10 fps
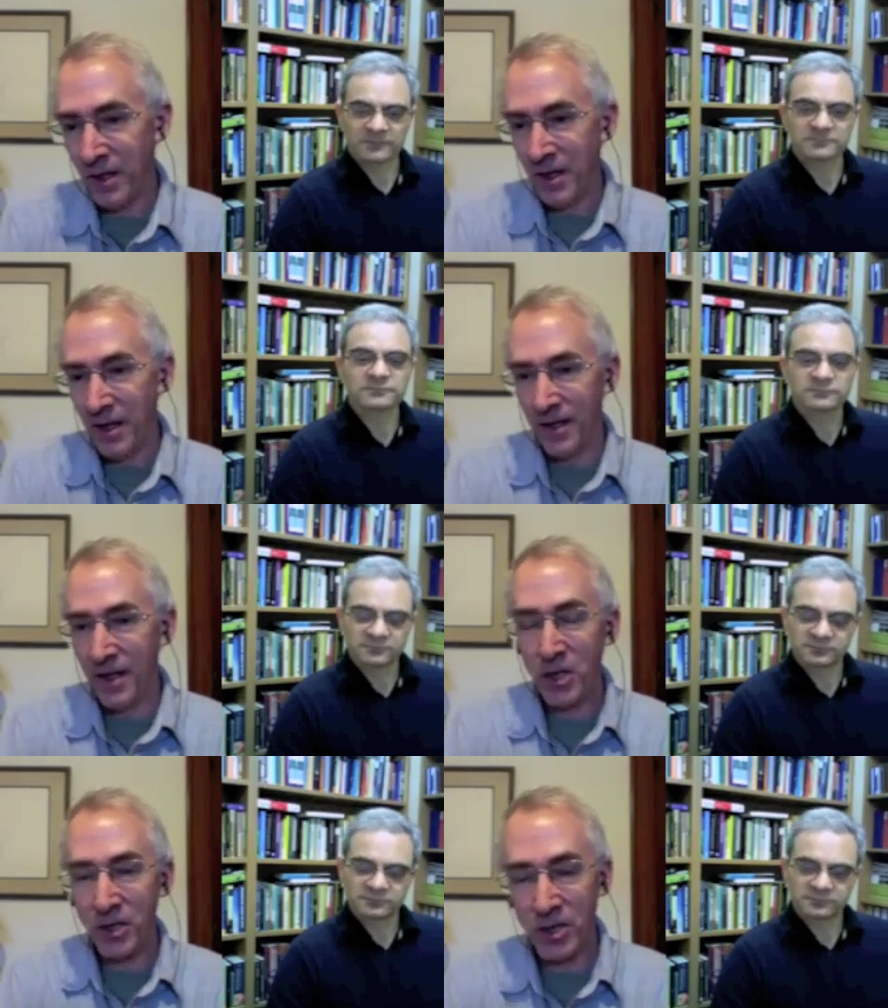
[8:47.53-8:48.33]
Speaker 1: uh,
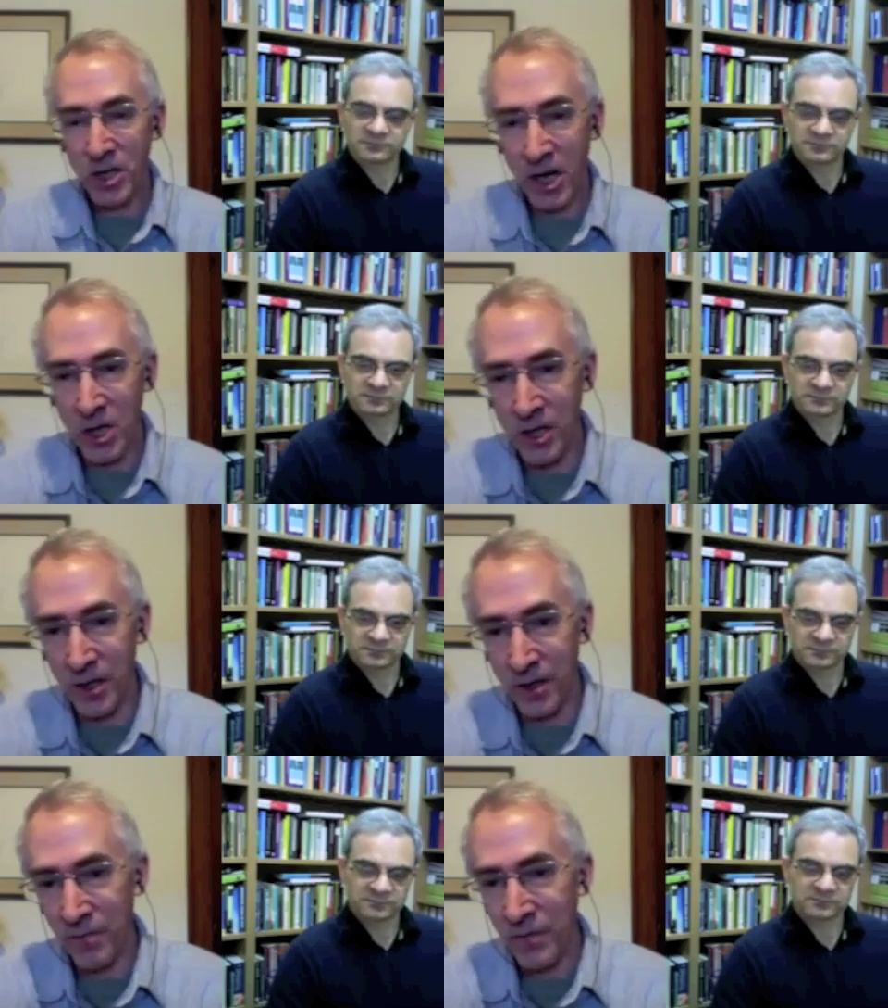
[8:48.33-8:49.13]
niche
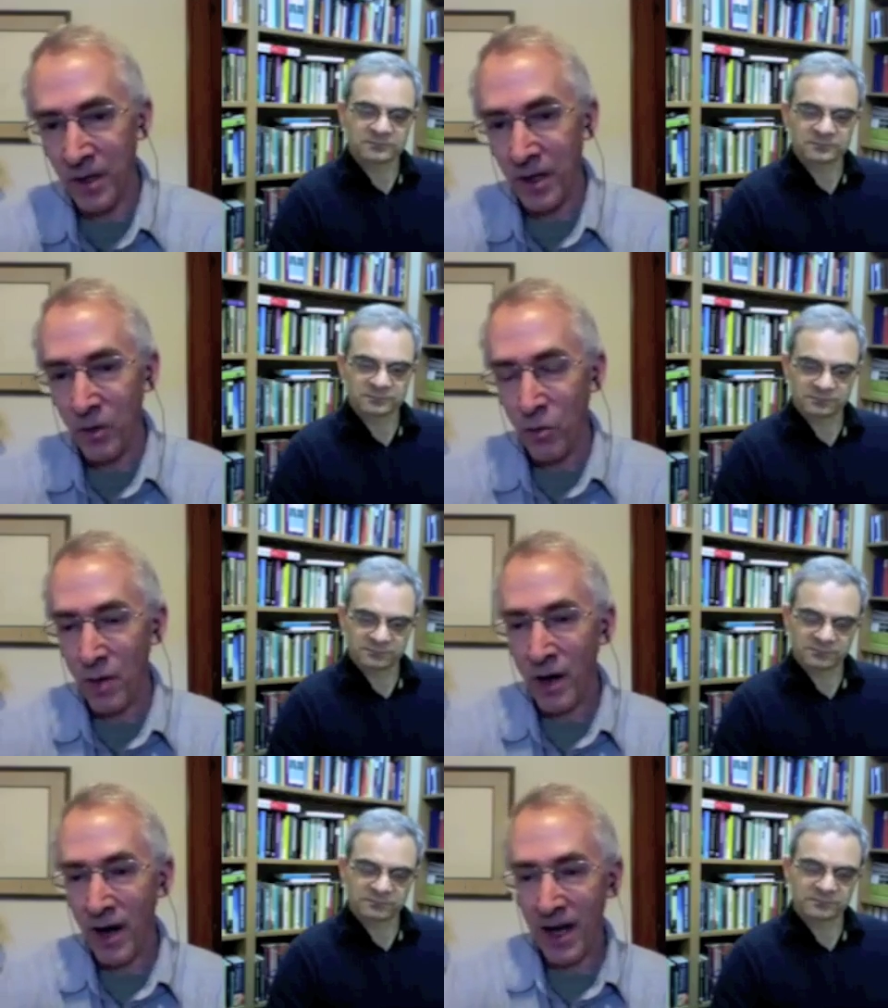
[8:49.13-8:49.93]
construction,
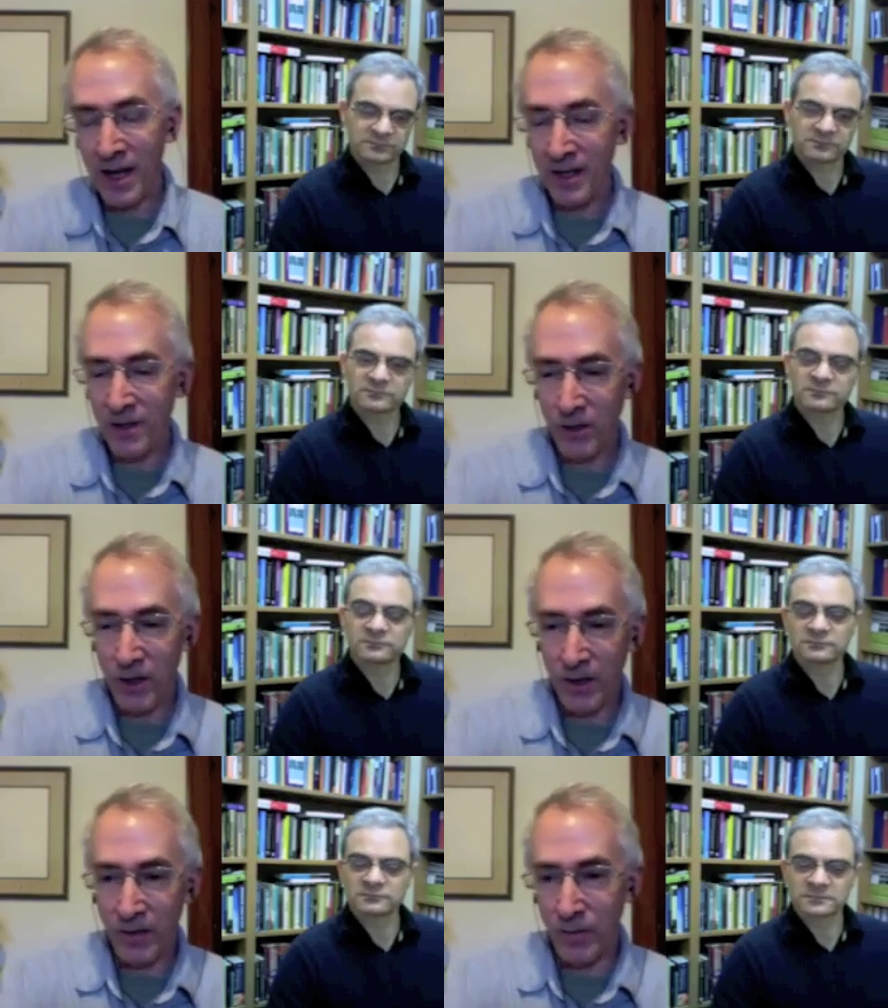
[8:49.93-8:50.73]
whereby
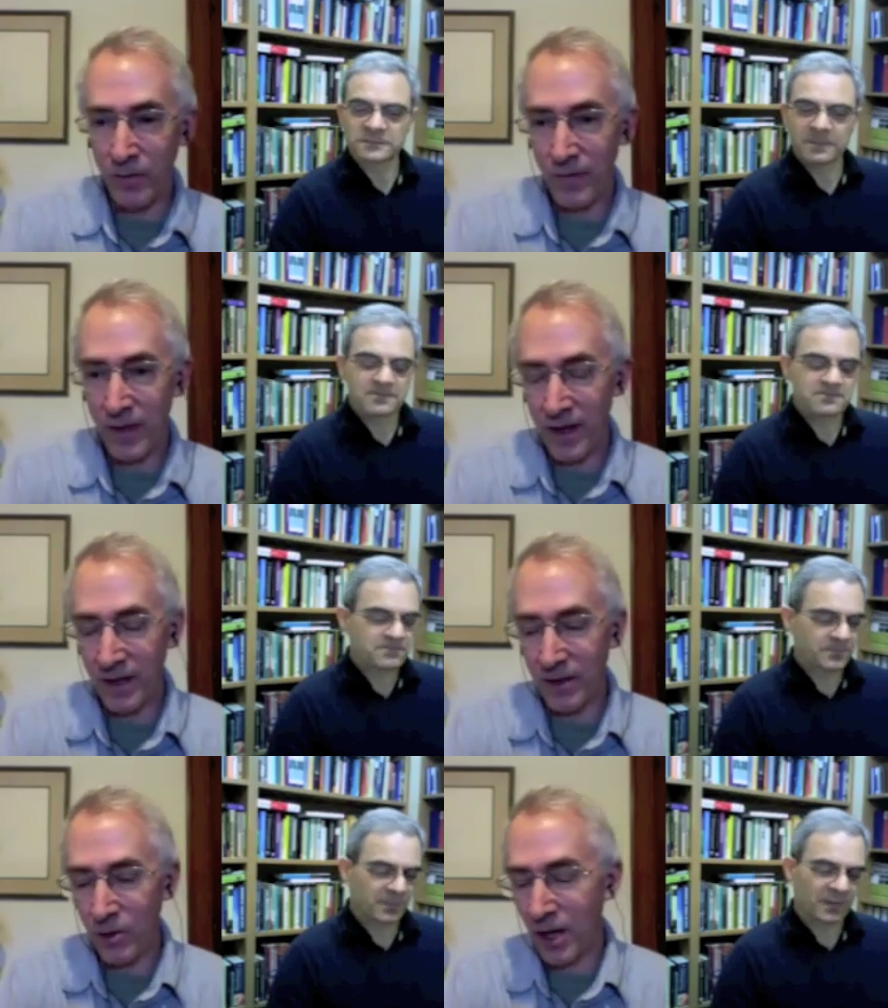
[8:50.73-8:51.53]
um, uh,
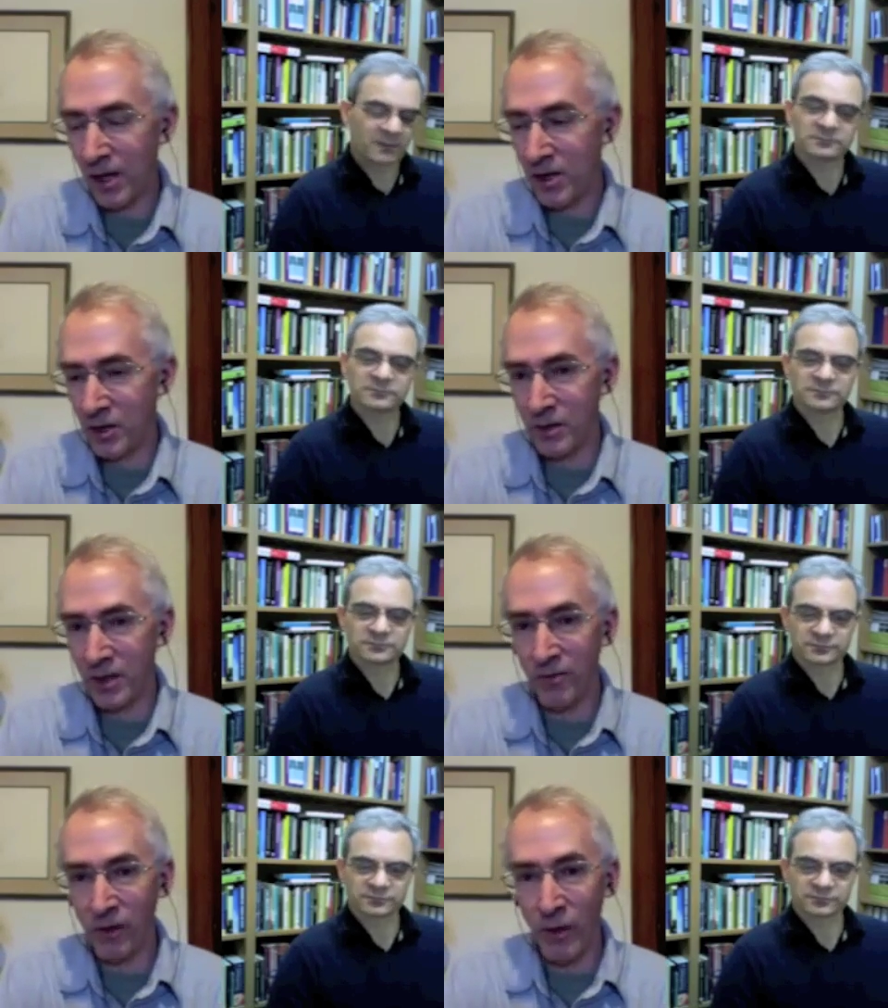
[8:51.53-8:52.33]
organisms
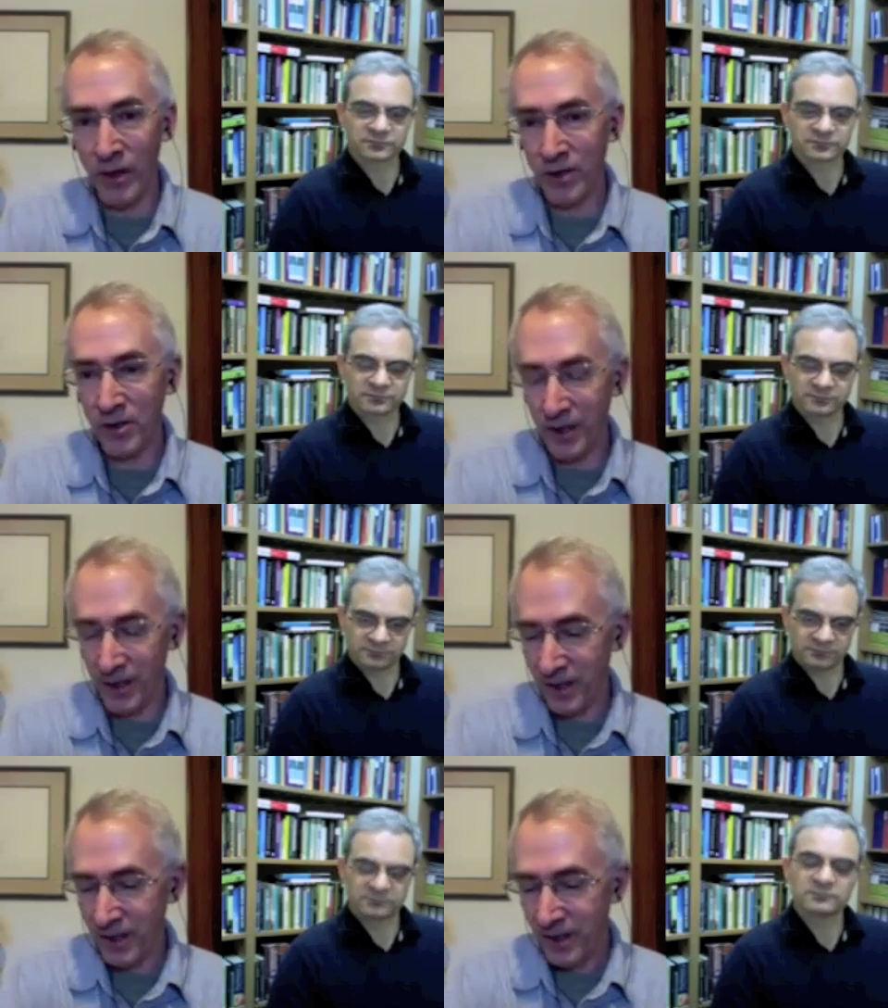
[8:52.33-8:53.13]
influence
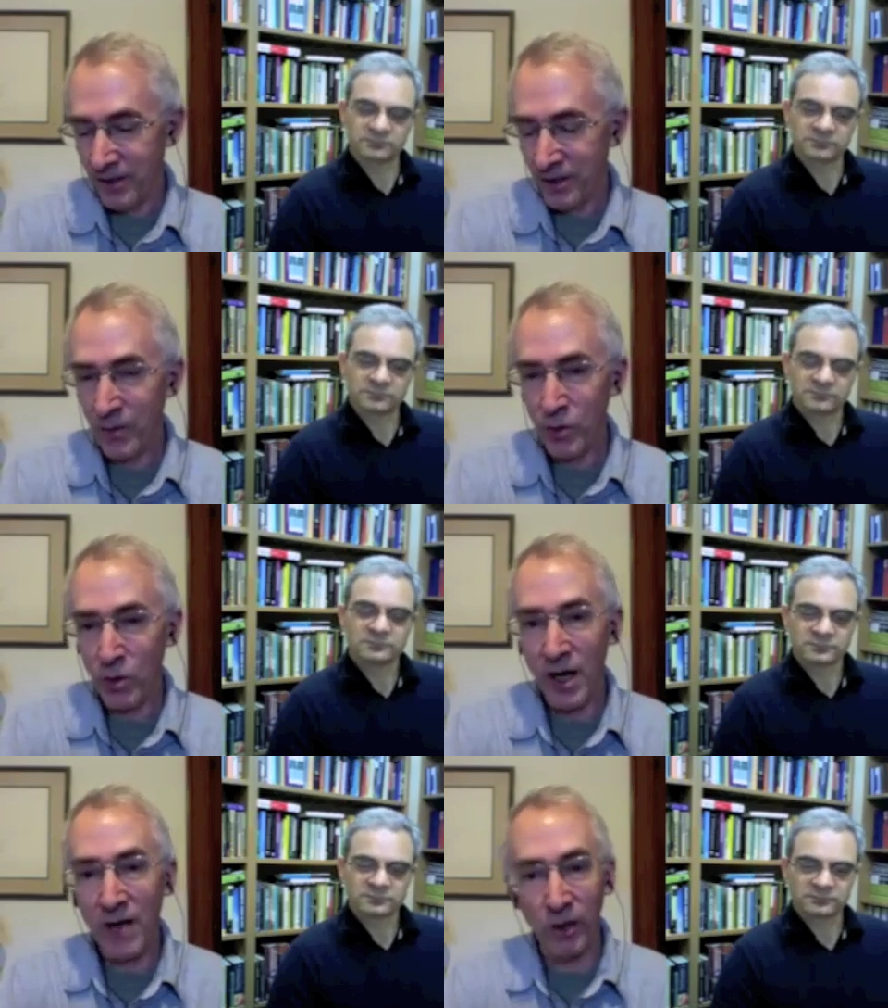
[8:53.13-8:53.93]
the
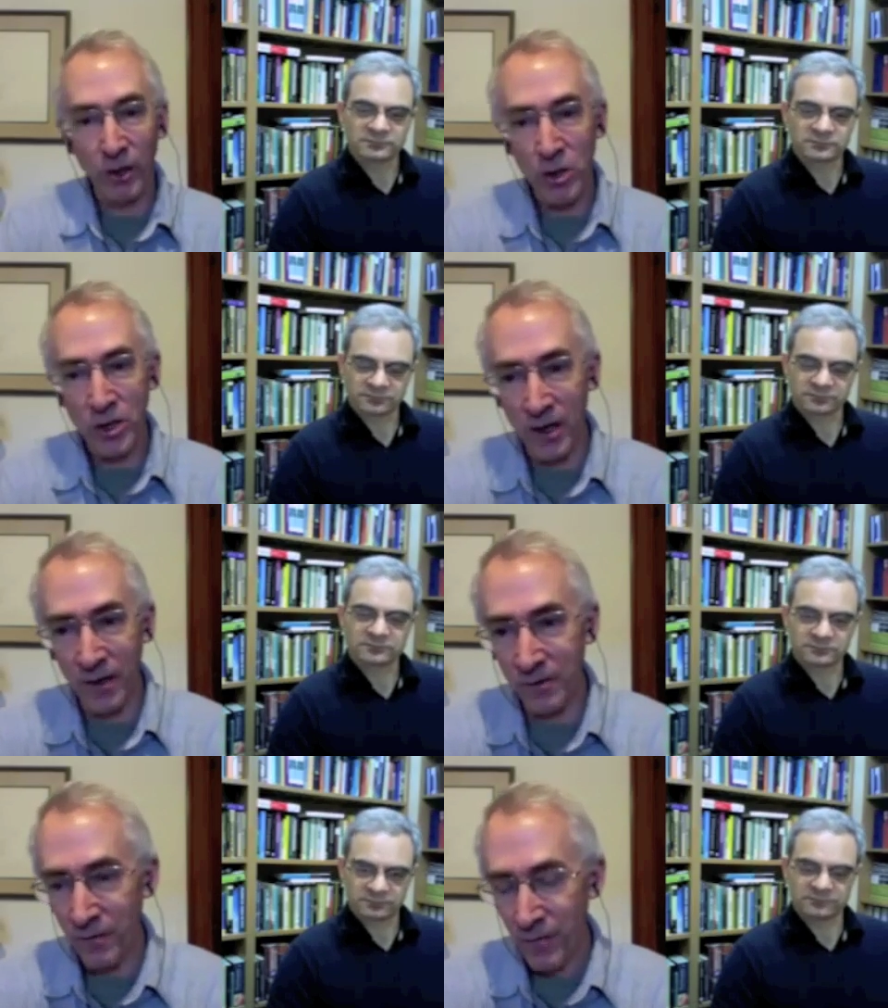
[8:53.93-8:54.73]
subsequent evolution
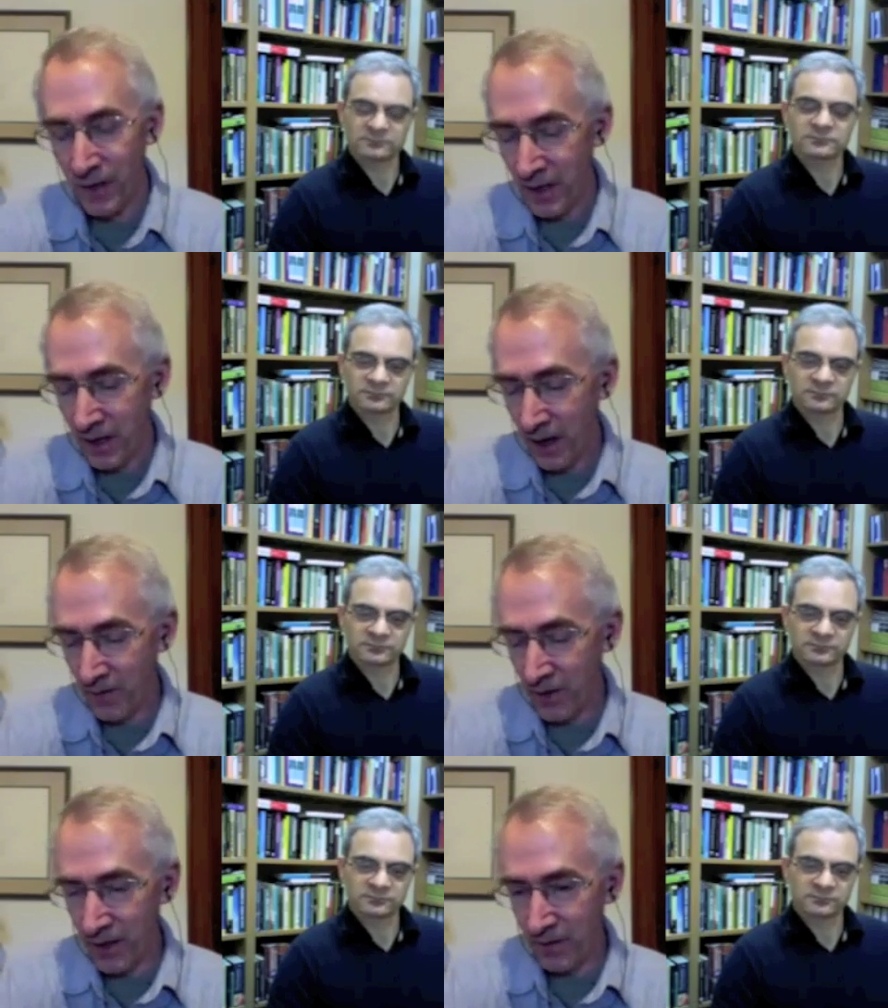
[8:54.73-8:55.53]
of of
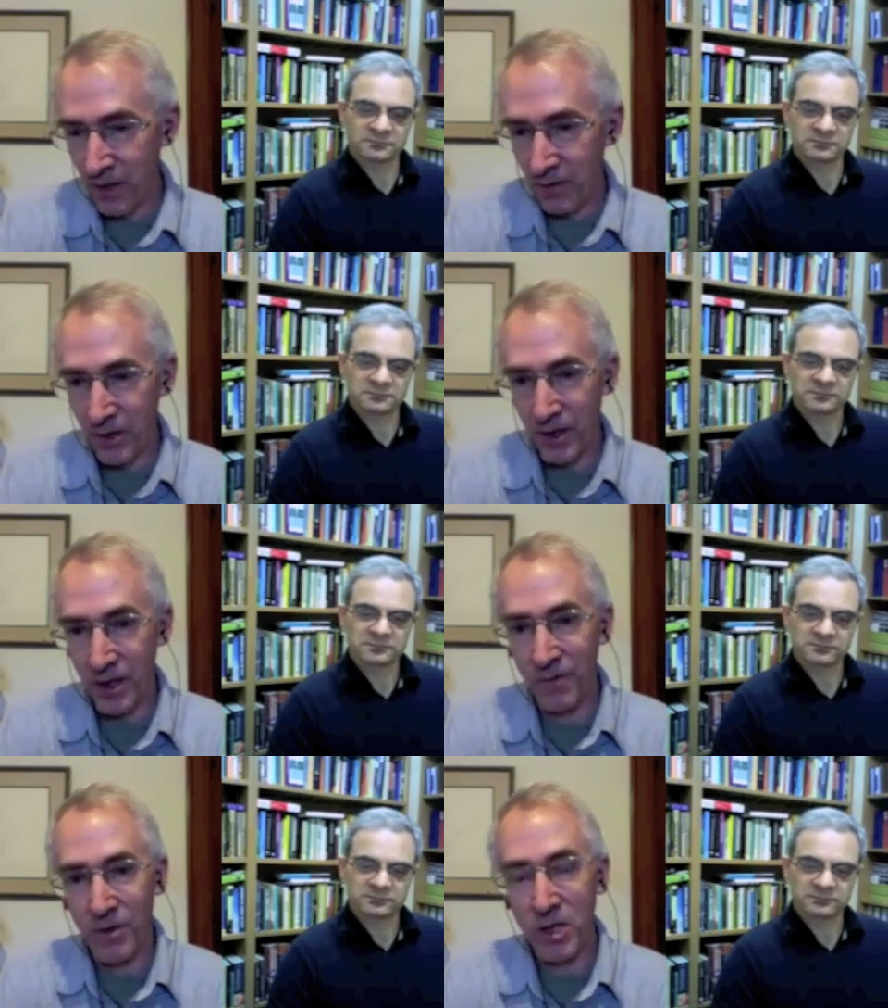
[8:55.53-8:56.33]
the of the
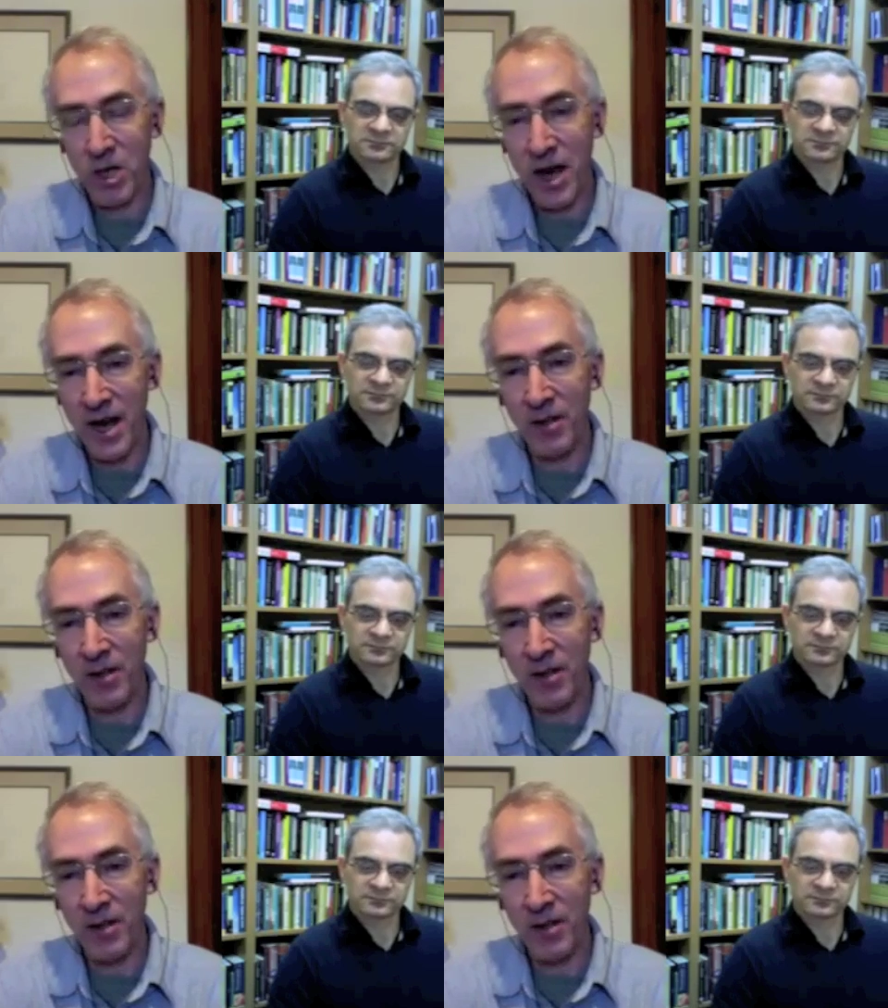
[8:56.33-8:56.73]
of the trade.